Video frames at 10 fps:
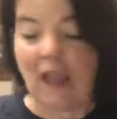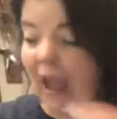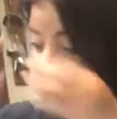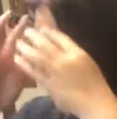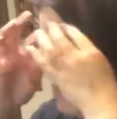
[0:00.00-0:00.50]

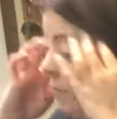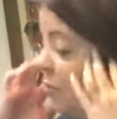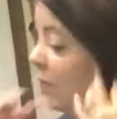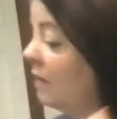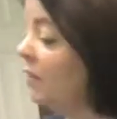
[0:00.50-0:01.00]
I ended up
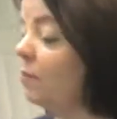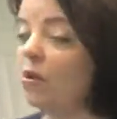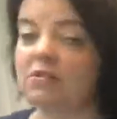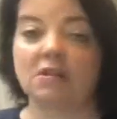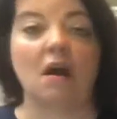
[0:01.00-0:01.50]
doing a little
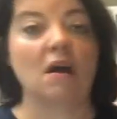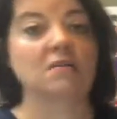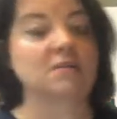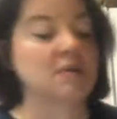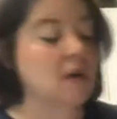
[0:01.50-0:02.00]
more
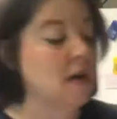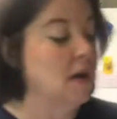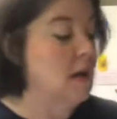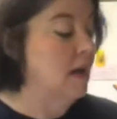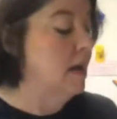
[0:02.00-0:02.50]
sauce.
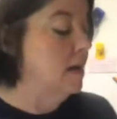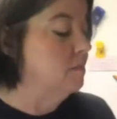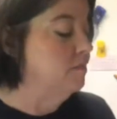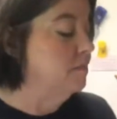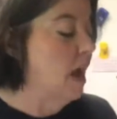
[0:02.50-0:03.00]

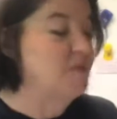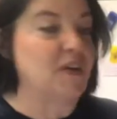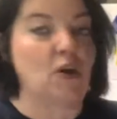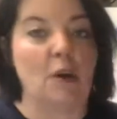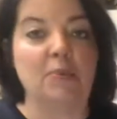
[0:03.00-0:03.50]
I
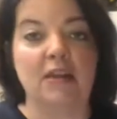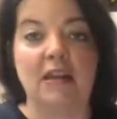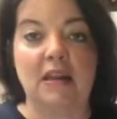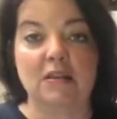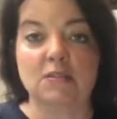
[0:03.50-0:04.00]
figure I'll put
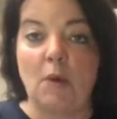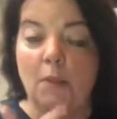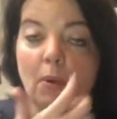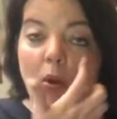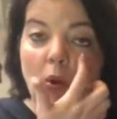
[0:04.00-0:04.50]
it in a
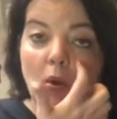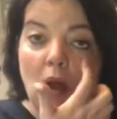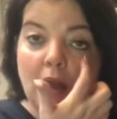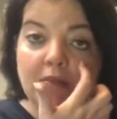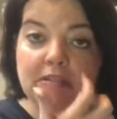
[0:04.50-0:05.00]
small
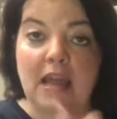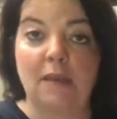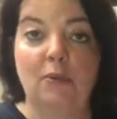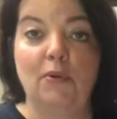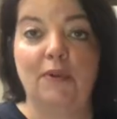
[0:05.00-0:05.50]
bowl on the
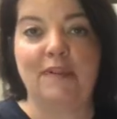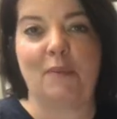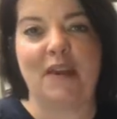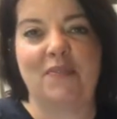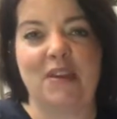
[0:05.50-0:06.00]
table, and
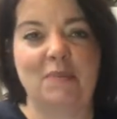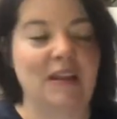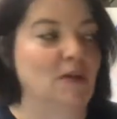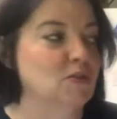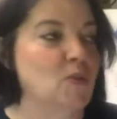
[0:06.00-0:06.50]
that way if
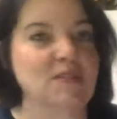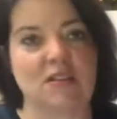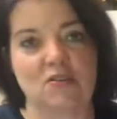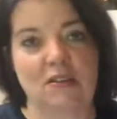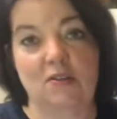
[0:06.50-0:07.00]
anybody else
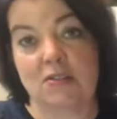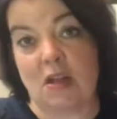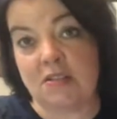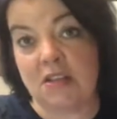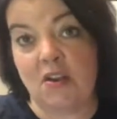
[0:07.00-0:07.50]
wants theirs a little
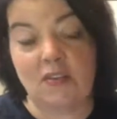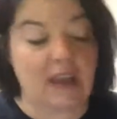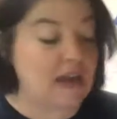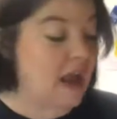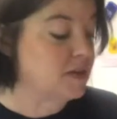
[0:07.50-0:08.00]
saucier,
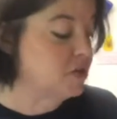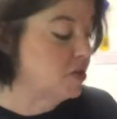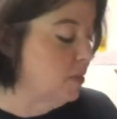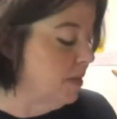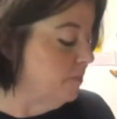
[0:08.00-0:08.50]
they can add
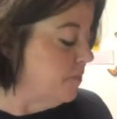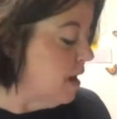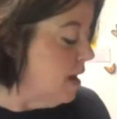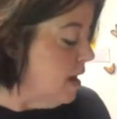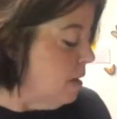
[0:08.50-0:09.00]
to it.
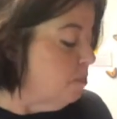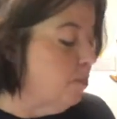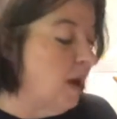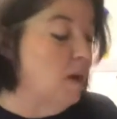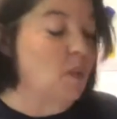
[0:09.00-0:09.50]

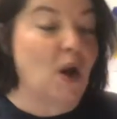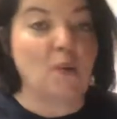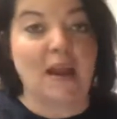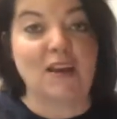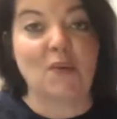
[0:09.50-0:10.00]
But we are
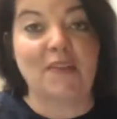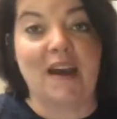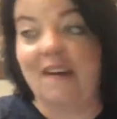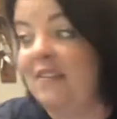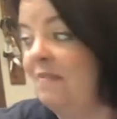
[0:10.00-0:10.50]
ready to go in
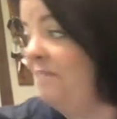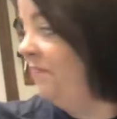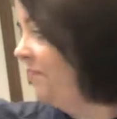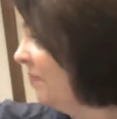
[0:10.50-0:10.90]
the oven.